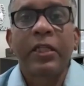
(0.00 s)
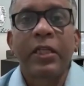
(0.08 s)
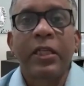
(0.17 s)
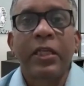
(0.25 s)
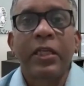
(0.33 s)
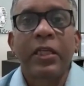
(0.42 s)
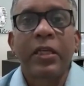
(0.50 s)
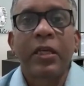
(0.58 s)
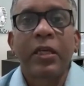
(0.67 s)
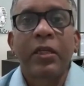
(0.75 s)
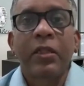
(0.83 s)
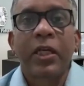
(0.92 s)
the
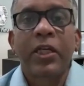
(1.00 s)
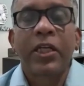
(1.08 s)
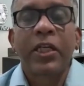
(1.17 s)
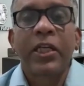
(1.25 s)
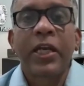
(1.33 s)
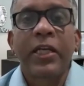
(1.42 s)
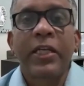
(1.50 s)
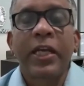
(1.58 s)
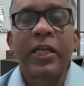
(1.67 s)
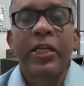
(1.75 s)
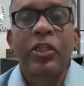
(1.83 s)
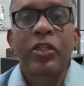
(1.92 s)
38
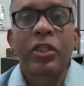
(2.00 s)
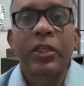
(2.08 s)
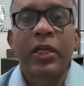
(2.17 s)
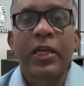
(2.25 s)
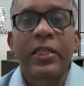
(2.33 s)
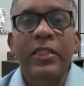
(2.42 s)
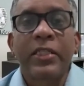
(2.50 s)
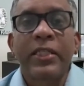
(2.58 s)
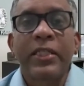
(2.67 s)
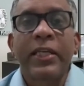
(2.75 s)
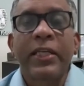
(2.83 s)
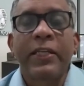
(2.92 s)
days
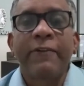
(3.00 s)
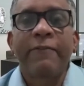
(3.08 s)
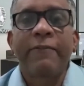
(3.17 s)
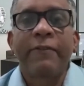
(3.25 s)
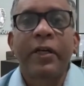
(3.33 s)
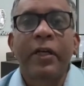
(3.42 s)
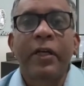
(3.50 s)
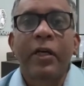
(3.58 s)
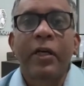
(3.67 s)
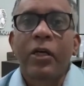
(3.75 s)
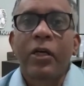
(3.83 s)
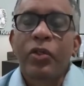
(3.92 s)
consecutive
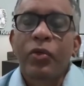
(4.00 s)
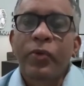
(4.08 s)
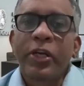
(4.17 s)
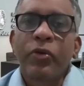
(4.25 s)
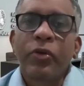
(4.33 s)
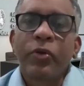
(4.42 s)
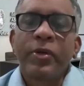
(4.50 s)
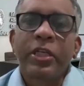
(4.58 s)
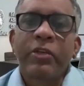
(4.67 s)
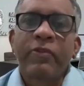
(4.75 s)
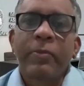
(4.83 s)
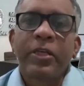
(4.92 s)
student
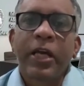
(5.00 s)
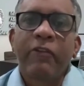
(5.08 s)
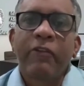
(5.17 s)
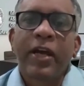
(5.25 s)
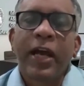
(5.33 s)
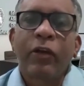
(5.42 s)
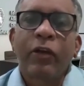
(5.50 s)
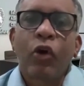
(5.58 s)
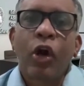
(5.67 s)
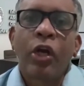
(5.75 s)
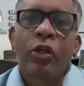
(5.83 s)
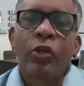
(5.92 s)
university webinar where I
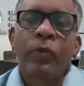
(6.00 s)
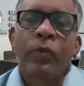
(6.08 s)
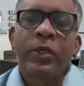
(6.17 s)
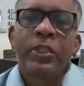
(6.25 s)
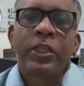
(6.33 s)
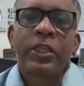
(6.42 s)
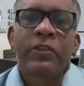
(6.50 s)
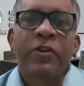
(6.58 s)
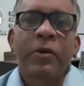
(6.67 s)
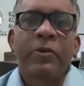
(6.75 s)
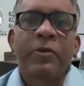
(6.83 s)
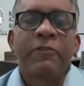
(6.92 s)
called universities
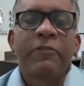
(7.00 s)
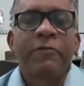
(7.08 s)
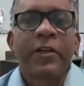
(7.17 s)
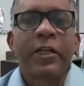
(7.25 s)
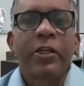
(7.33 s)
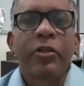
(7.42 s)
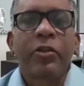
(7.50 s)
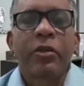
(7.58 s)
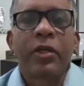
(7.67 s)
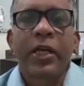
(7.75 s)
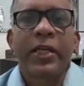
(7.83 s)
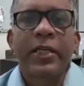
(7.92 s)
from different
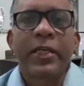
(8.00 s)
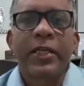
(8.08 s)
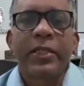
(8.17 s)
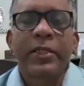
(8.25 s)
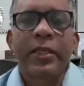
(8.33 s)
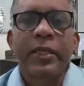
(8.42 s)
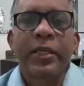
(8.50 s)
countries